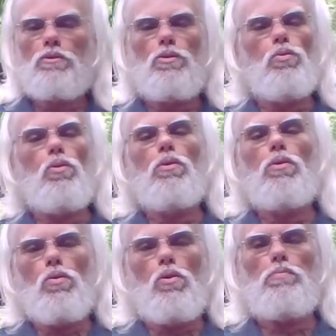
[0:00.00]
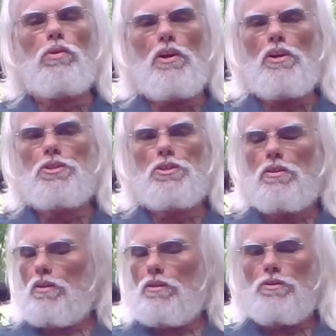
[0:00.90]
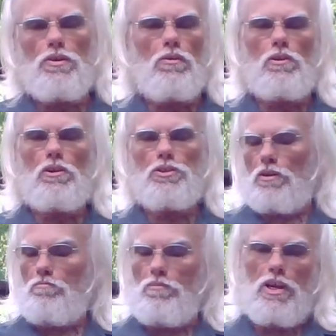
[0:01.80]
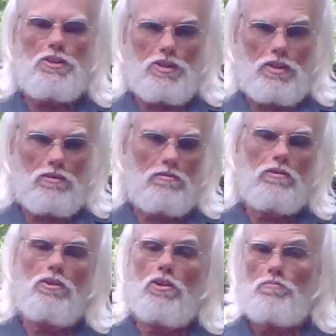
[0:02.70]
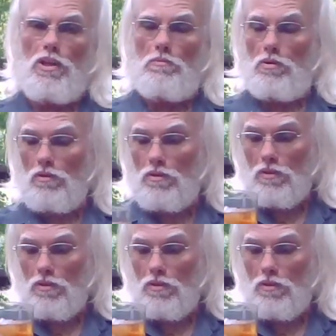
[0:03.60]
Cool place. The owners are amazing. Good people.